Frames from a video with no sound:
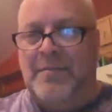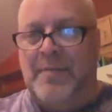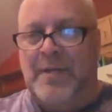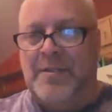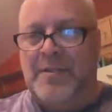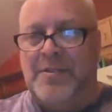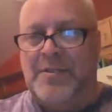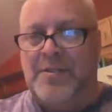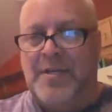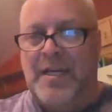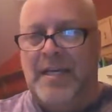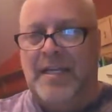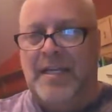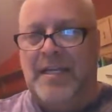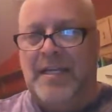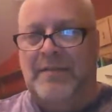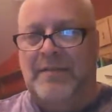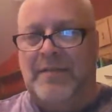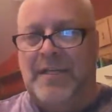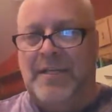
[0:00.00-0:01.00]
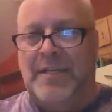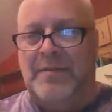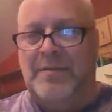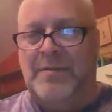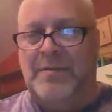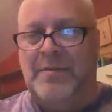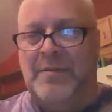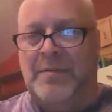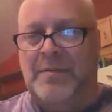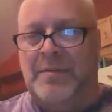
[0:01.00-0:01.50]
from Australia.
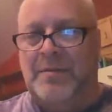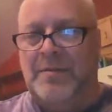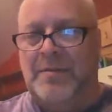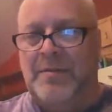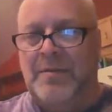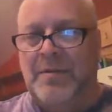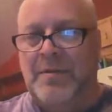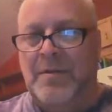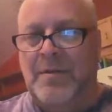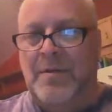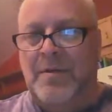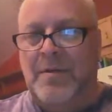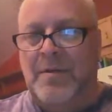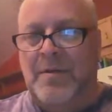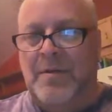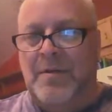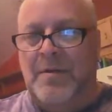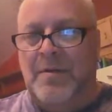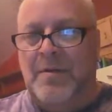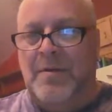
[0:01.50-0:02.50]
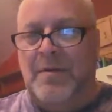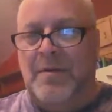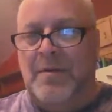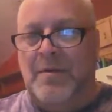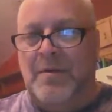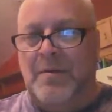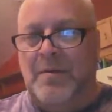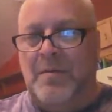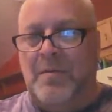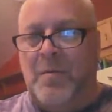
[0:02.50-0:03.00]
Very cool.
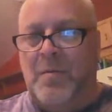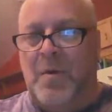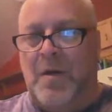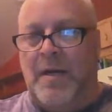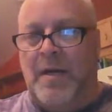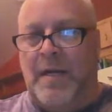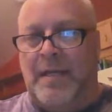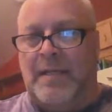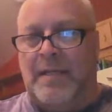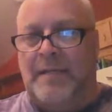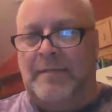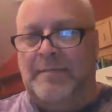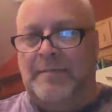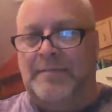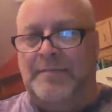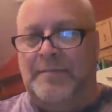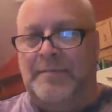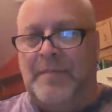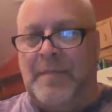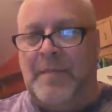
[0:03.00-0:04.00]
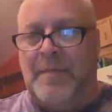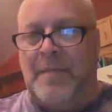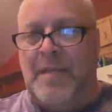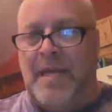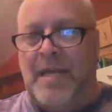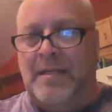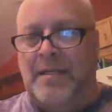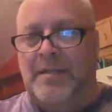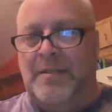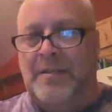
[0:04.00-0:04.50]
Warwick,
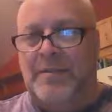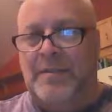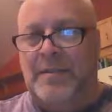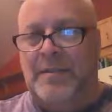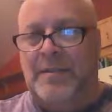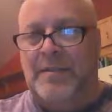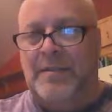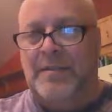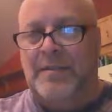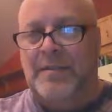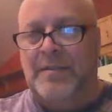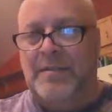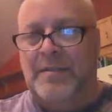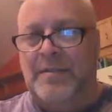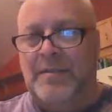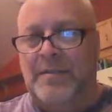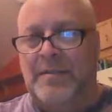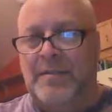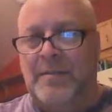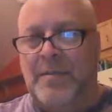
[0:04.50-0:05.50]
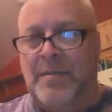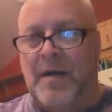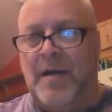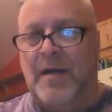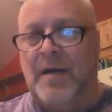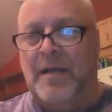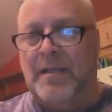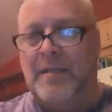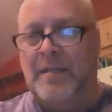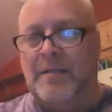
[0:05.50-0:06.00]
how you doing?
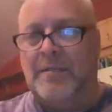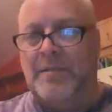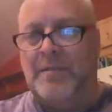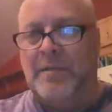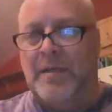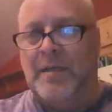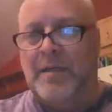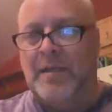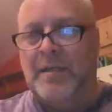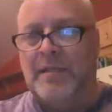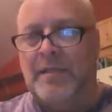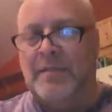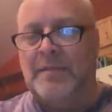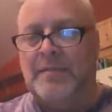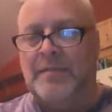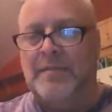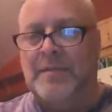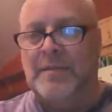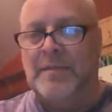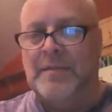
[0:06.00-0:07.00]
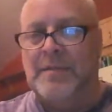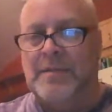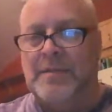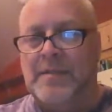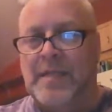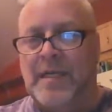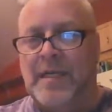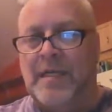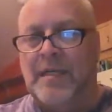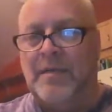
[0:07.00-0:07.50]
Warwick,
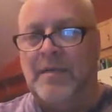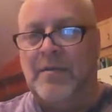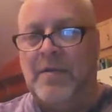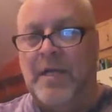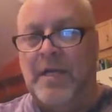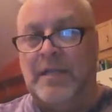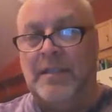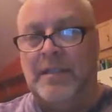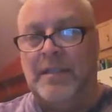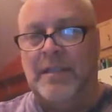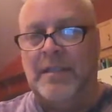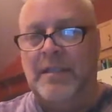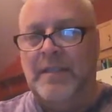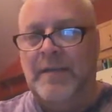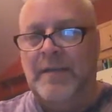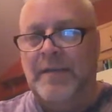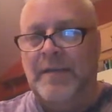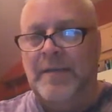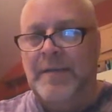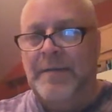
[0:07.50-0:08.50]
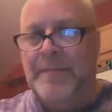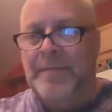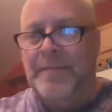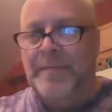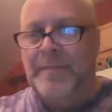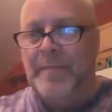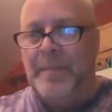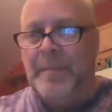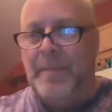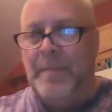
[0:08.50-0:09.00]
saying it correctly.
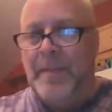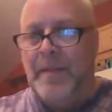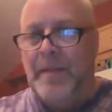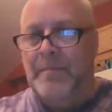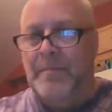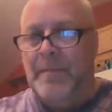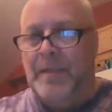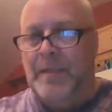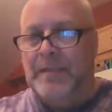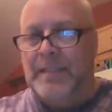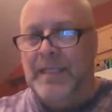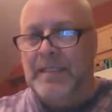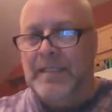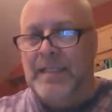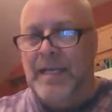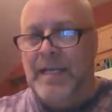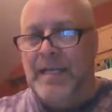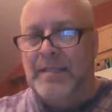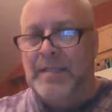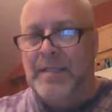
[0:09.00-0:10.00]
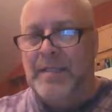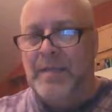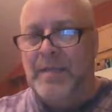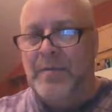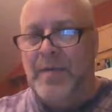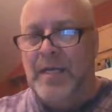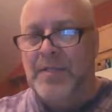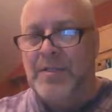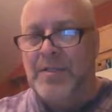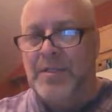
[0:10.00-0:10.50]
Multitasking,
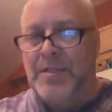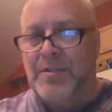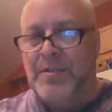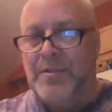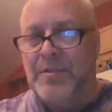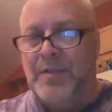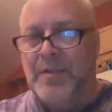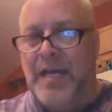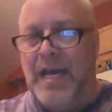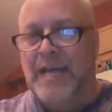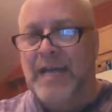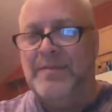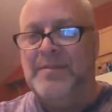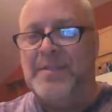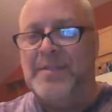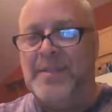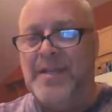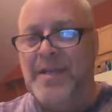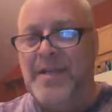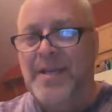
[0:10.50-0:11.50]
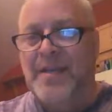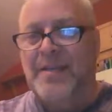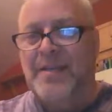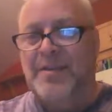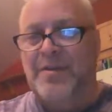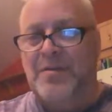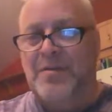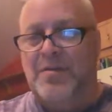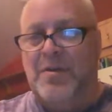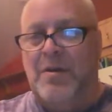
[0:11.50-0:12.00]
watching two lives. You
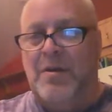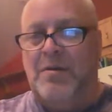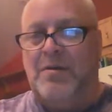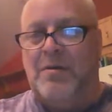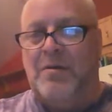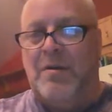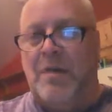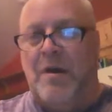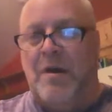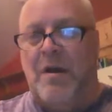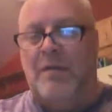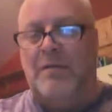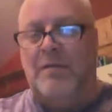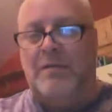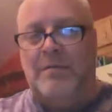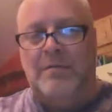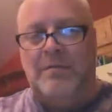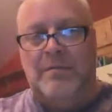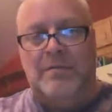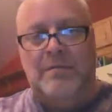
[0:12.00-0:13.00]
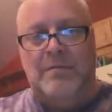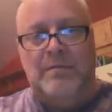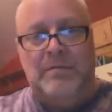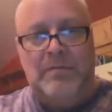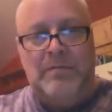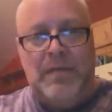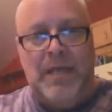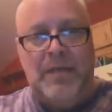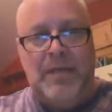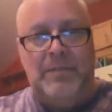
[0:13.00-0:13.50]
go, girl.
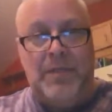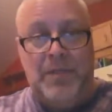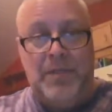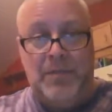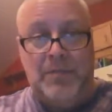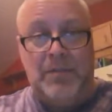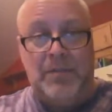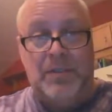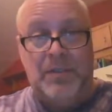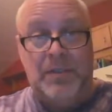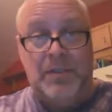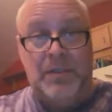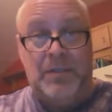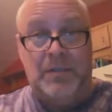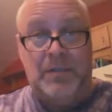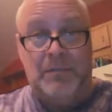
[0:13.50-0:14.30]
Amy, you're good.